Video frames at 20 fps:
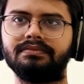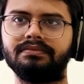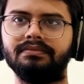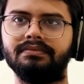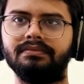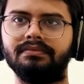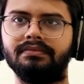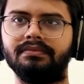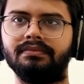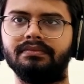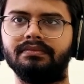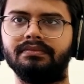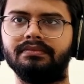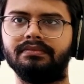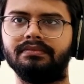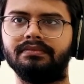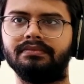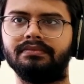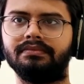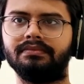
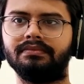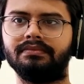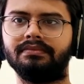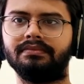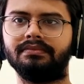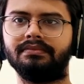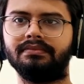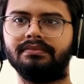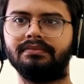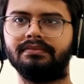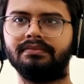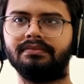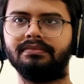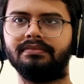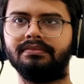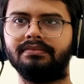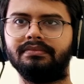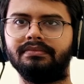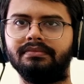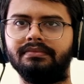
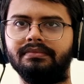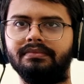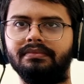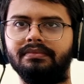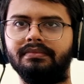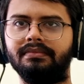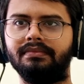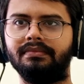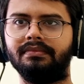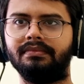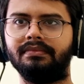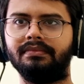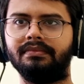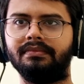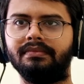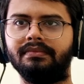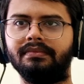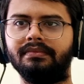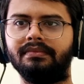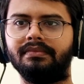
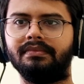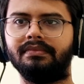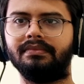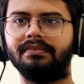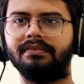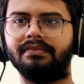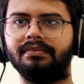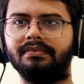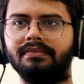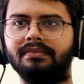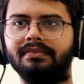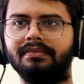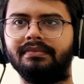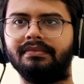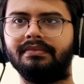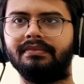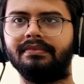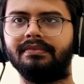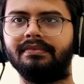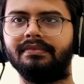
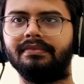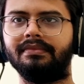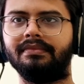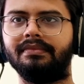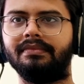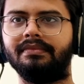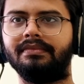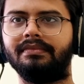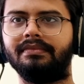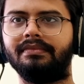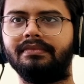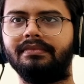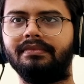Nothing is said.